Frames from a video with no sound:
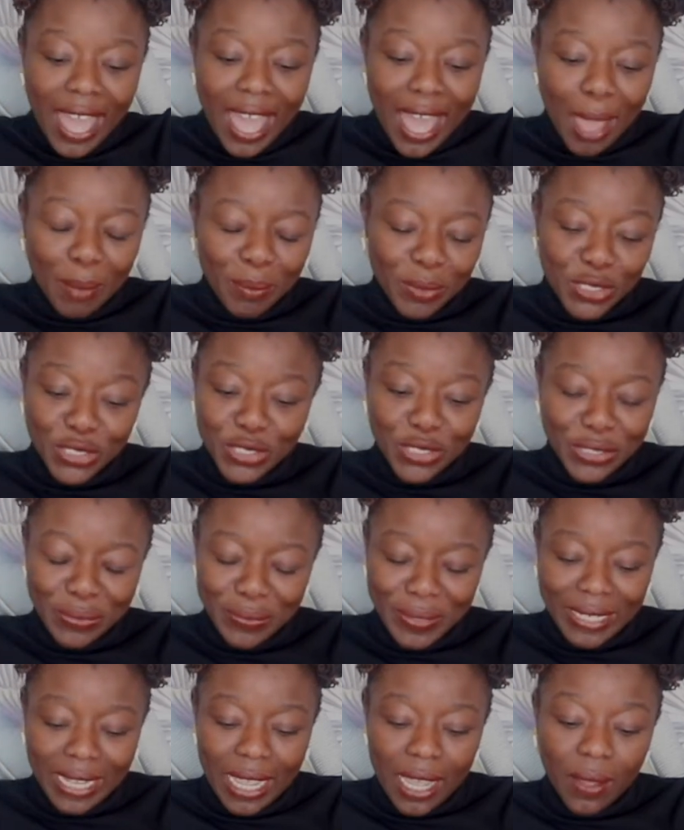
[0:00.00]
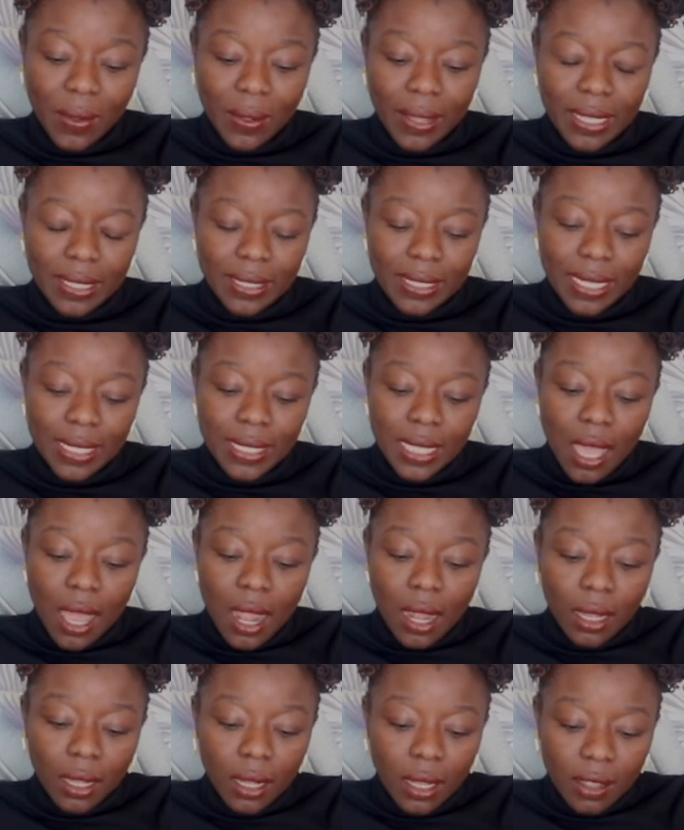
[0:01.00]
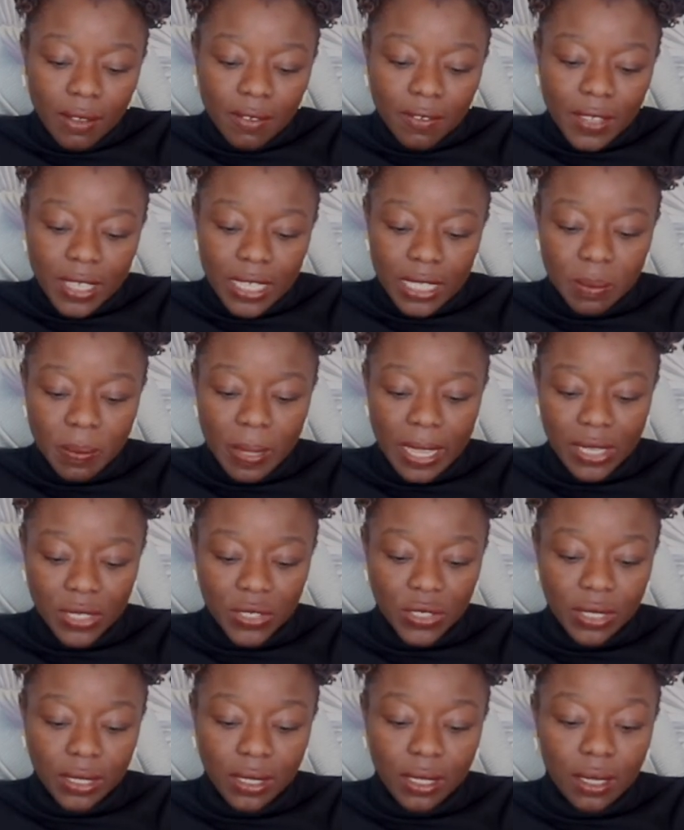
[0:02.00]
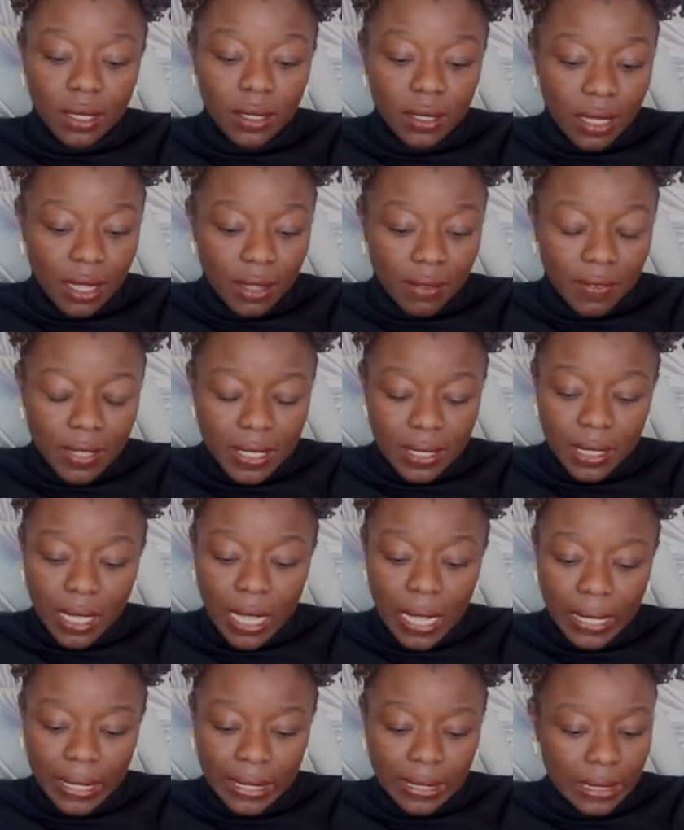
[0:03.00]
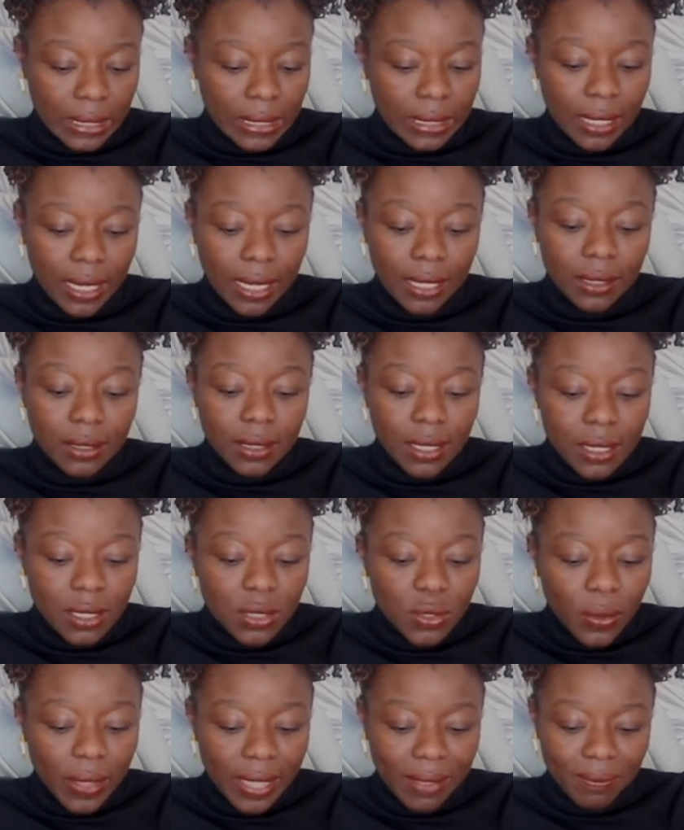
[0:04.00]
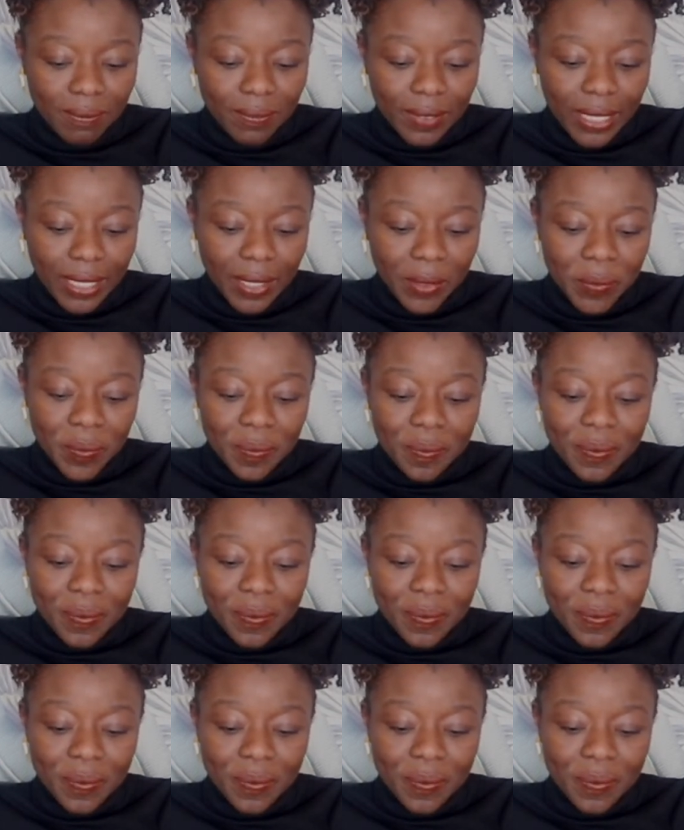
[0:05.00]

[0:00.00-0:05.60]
I'm just going to read it out. It says, love is patient, love is kind, it does not envy,